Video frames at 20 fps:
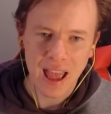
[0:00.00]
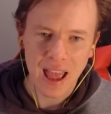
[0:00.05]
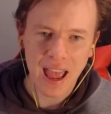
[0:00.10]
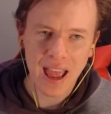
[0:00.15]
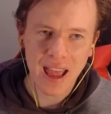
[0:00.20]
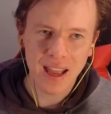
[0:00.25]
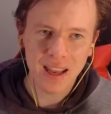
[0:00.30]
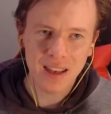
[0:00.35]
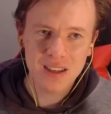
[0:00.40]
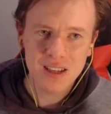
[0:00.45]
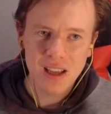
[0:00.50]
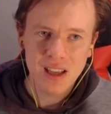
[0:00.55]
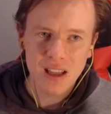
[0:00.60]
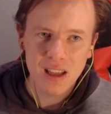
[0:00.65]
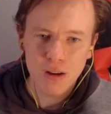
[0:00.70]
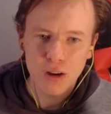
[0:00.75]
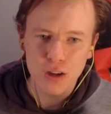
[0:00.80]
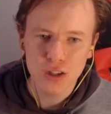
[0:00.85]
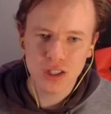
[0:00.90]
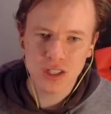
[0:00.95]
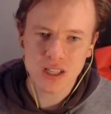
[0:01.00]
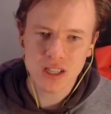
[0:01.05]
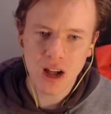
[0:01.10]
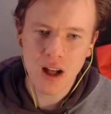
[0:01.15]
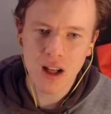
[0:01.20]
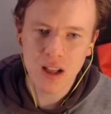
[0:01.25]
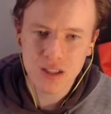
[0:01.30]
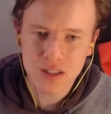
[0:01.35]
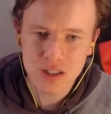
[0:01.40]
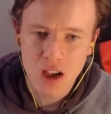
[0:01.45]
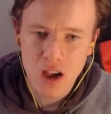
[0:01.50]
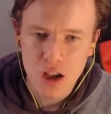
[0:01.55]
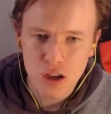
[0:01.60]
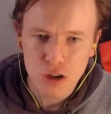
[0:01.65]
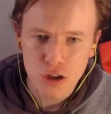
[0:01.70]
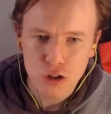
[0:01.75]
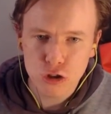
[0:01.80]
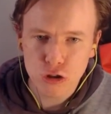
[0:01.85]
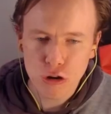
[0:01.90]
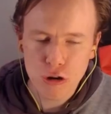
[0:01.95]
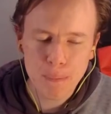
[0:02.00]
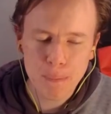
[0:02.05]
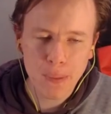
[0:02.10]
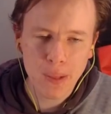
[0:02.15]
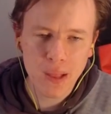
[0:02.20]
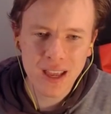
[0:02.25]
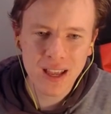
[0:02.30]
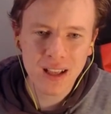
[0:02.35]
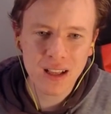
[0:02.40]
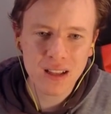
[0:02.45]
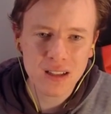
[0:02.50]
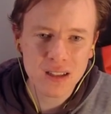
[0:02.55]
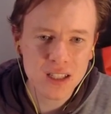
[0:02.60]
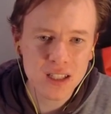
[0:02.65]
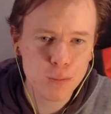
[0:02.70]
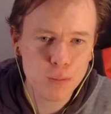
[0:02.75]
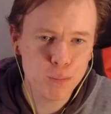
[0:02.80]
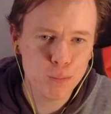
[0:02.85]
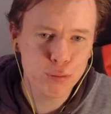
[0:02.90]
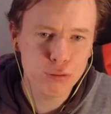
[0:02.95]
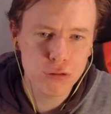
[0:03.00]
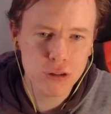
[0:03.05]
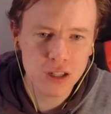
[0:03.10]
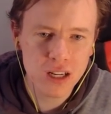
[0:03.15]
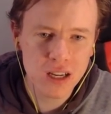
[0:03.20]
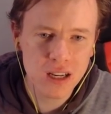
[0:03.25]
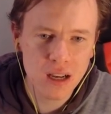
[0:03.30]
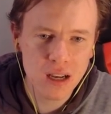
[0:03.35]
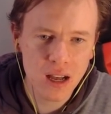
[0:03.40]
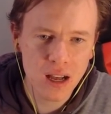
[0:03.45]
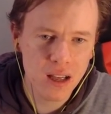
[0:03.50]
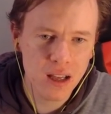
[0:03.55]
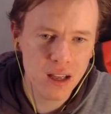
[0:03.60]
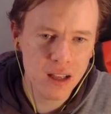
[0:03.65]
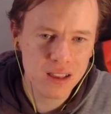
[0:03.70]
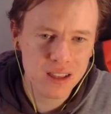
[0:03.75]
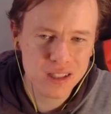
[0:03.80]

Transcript: and Stars tripling this pretty, uh,